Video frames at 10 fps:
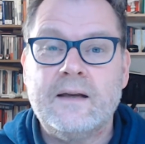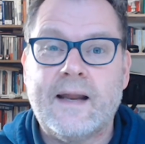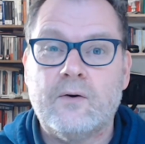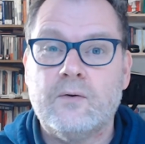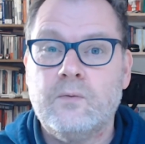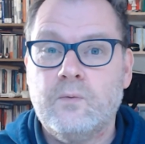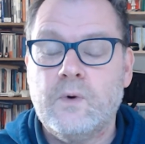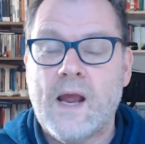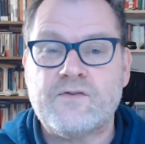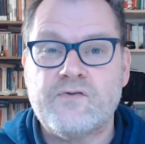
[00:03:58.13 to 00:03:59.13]
Now,
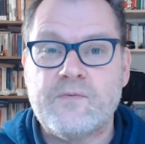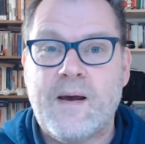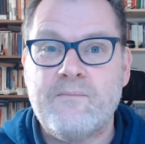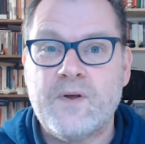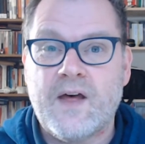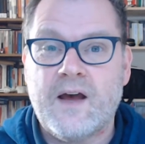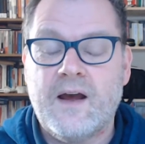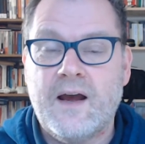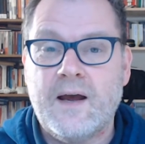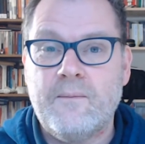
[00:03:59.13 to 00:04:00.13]
we have to remember that
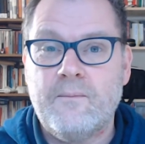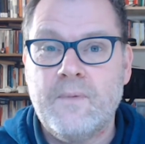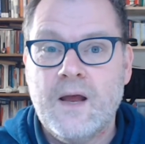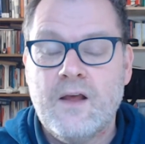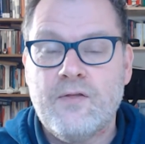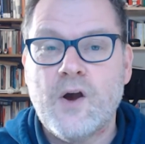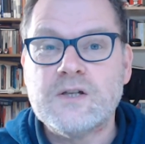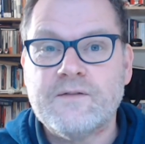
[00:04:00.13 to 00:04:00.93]
those